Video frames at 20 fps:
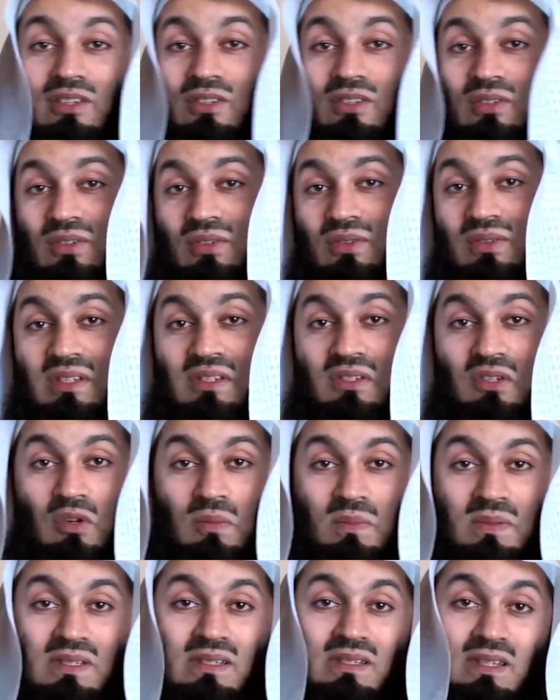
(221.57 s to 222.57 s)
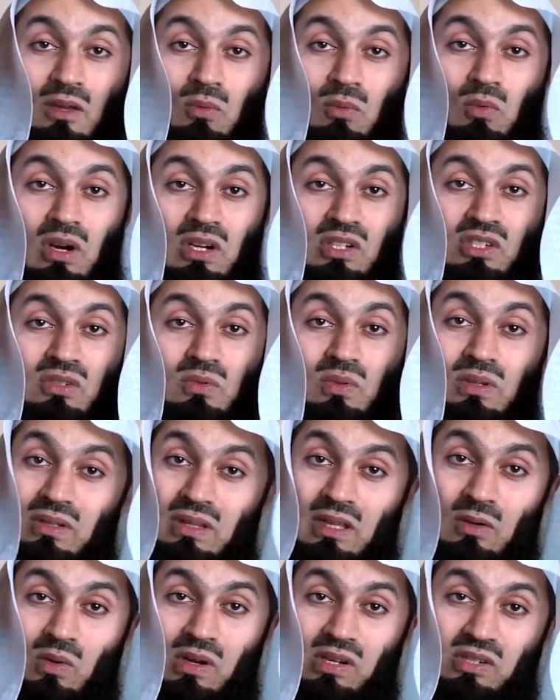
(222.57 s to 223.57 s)
And you know, the soaps, they wash. What do
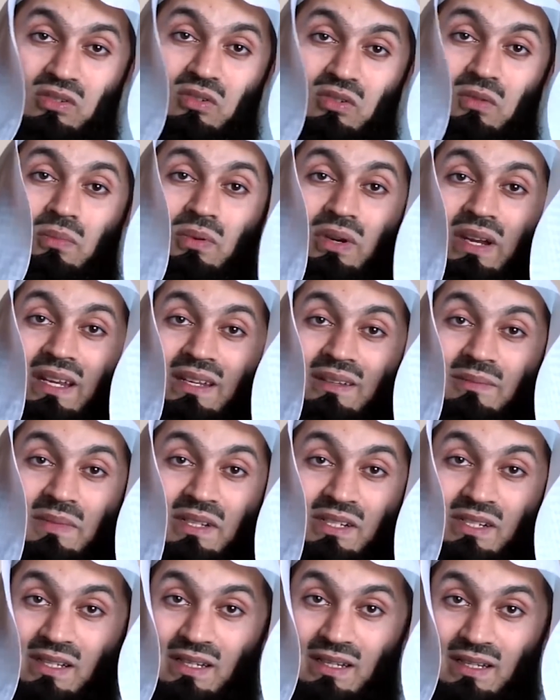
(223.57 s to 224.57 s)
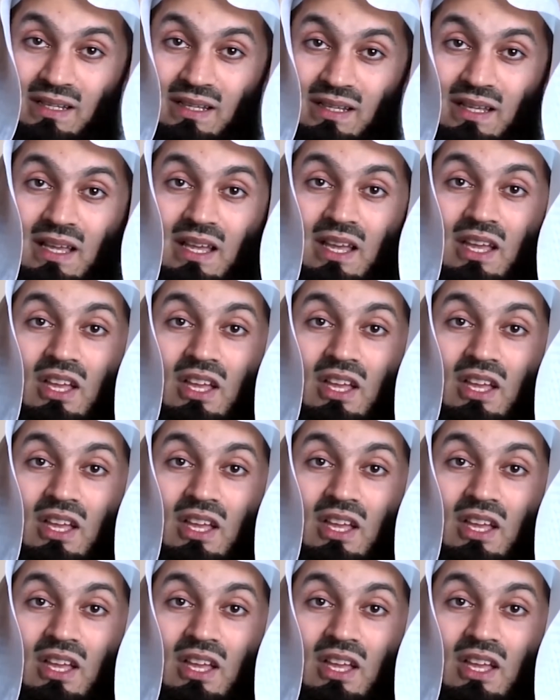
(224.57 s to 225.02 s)
they wash? Your brain, mashallah.